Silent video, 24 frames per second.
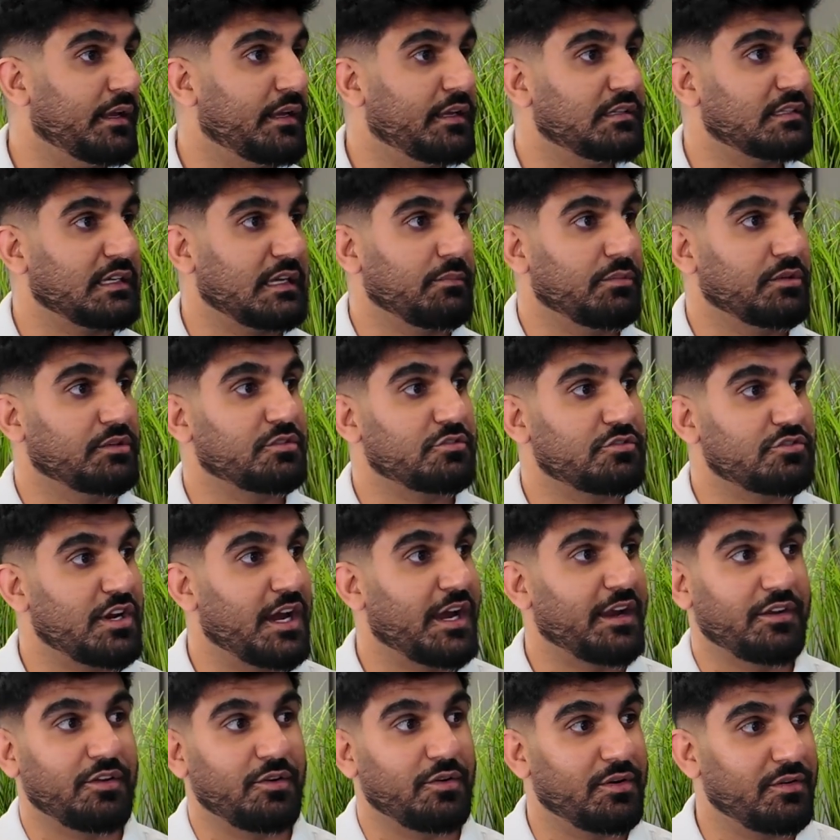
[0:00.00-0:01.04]
is able to
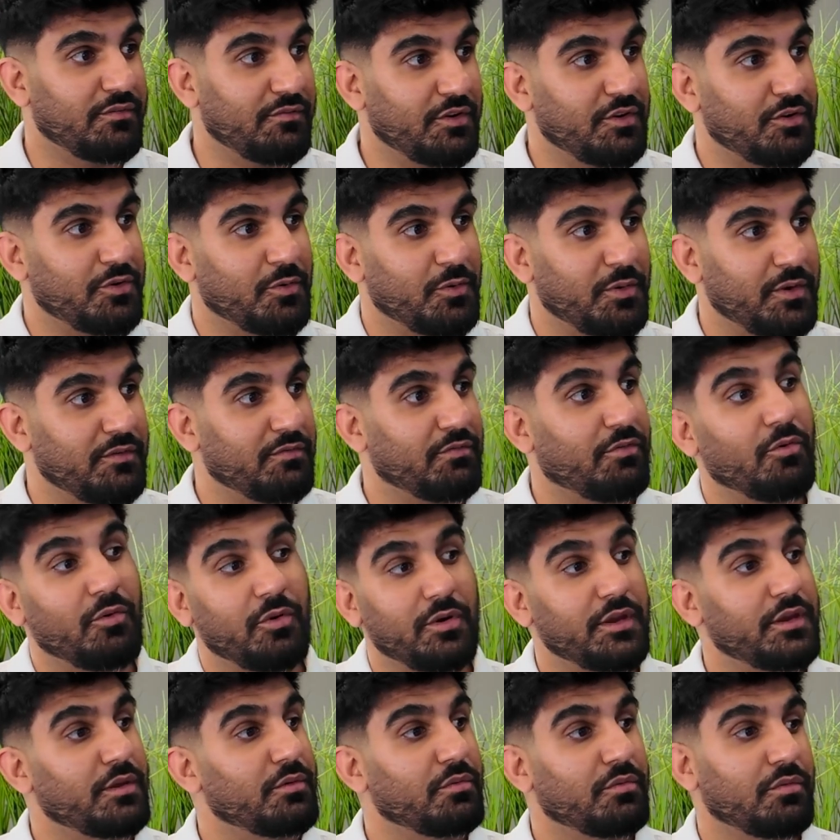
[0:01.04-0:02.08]
track your inventory for
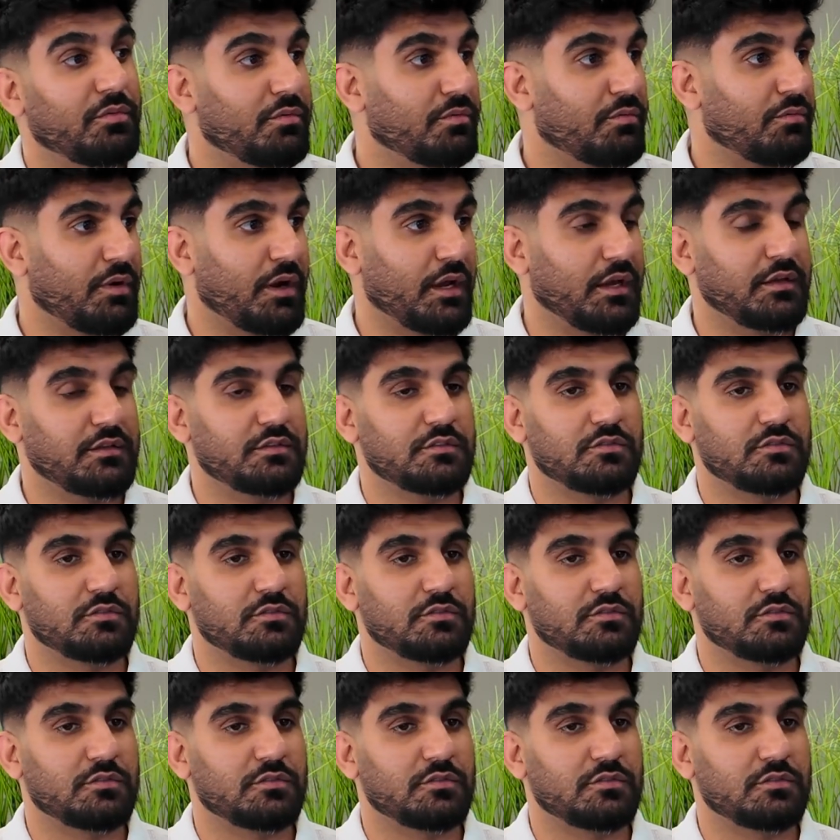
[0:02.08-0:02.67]
you, right?